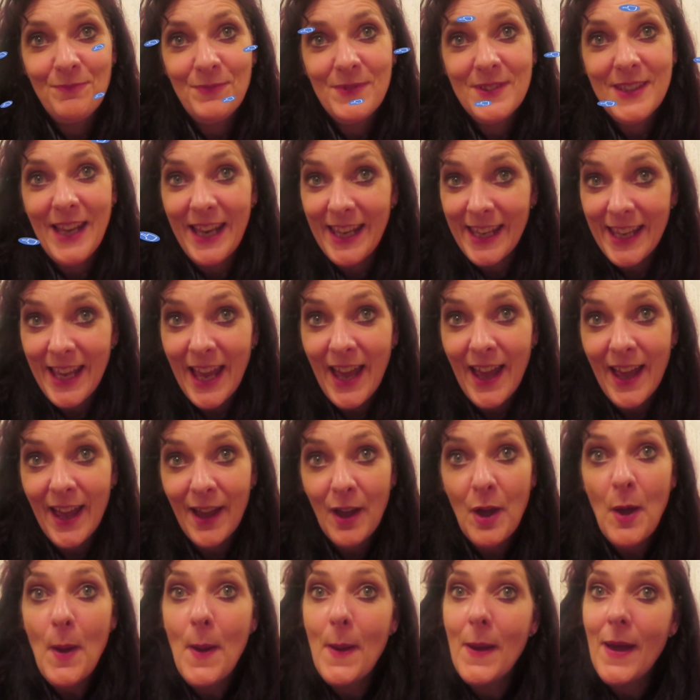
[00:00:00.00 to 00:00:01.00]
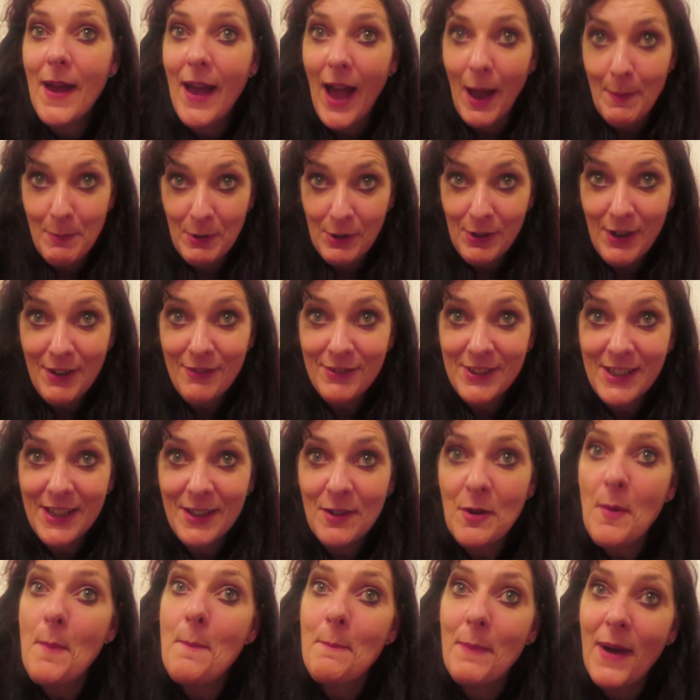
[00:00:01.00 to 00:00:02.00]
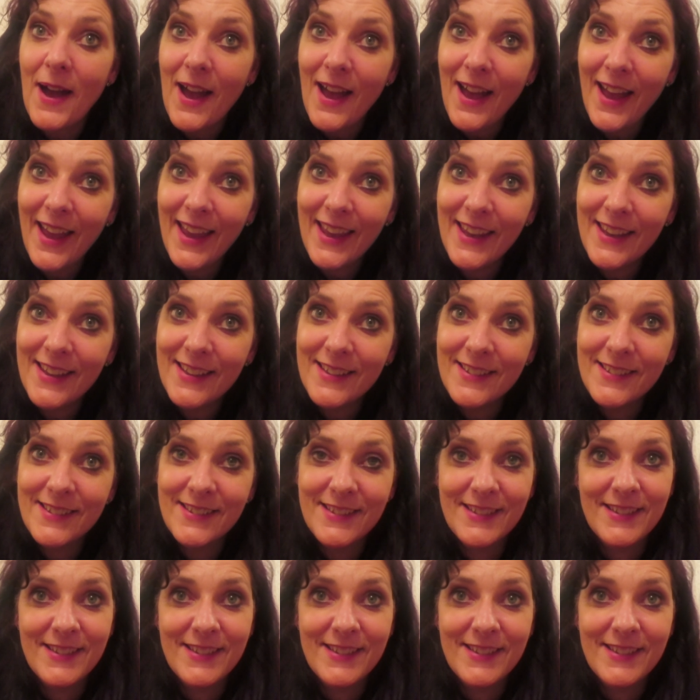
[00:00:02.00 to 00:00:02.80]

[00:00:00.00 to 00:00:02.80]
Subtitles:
Take care, happy crafting, bye!